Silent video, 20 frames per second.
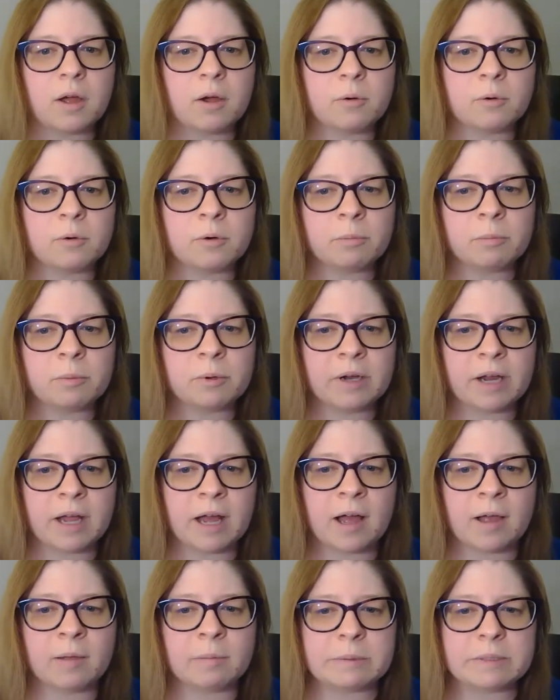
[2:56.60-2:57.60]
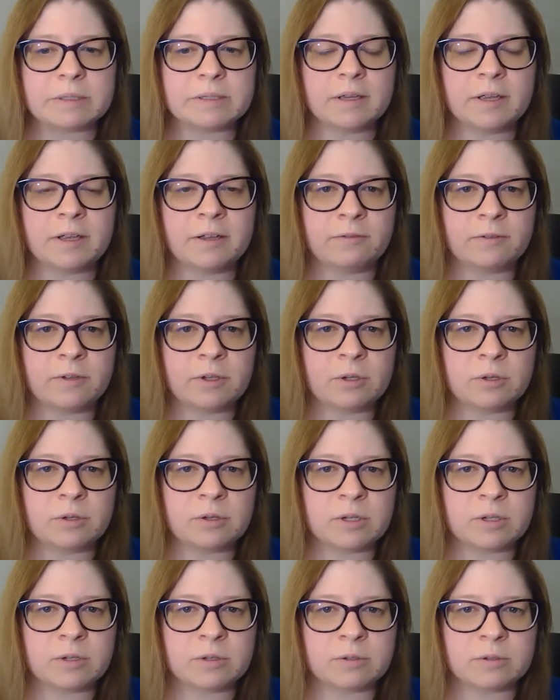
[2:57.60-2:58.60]
or perhaps if you
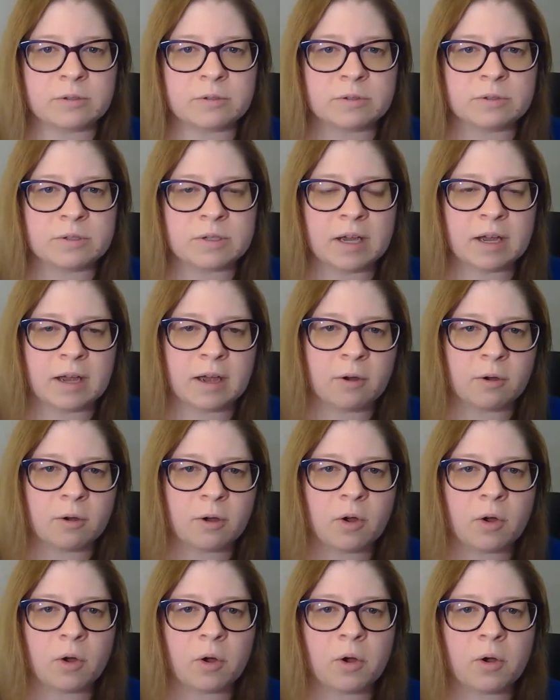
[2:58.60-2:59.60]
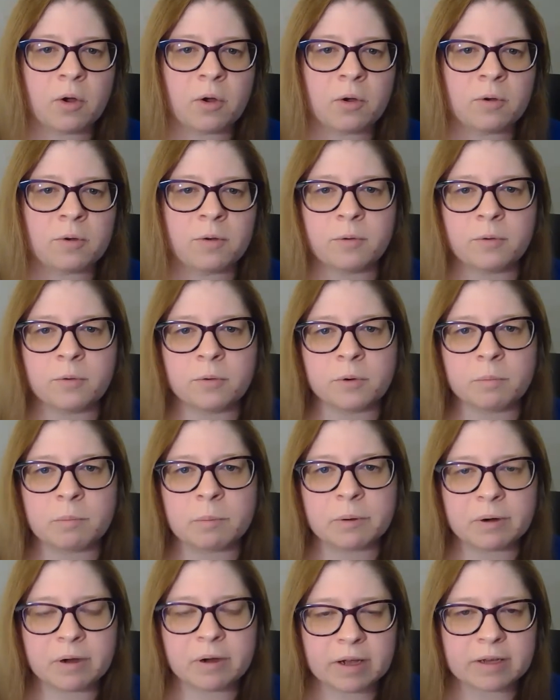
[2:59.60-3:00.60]
used alcohol or
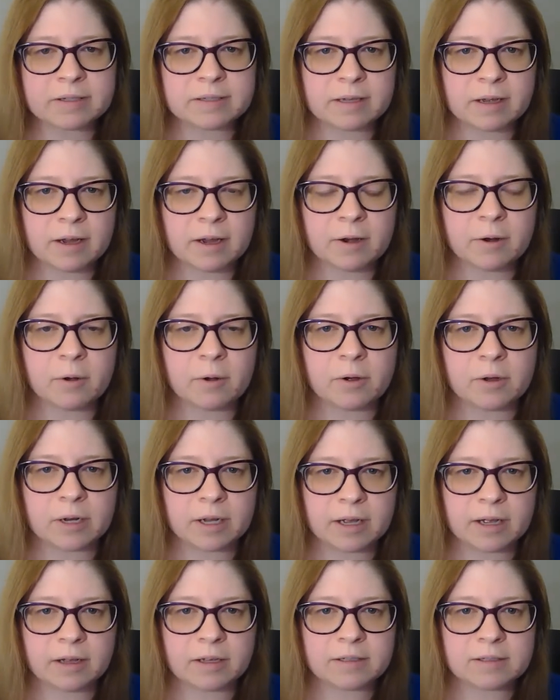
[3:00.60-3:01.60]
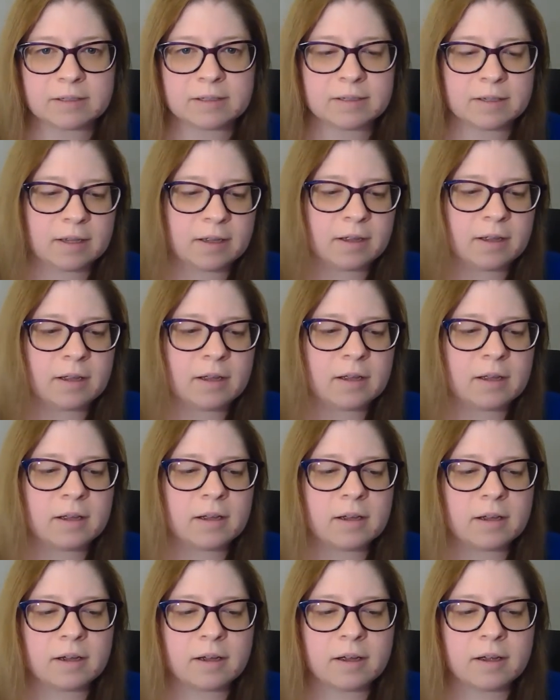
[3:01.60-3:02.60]
peroxide on a cut.
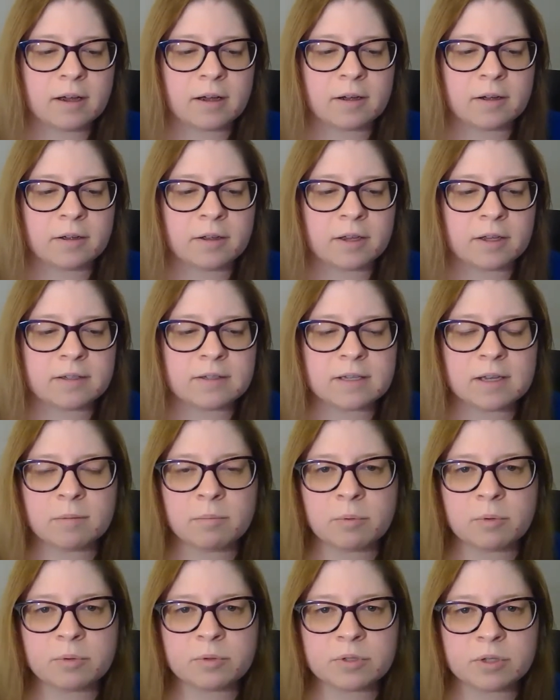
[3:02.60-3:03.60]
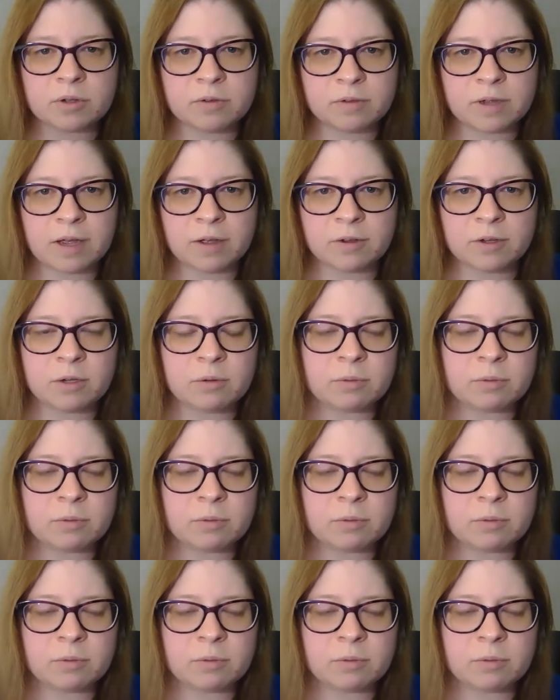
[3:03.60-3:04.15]
Examples of how you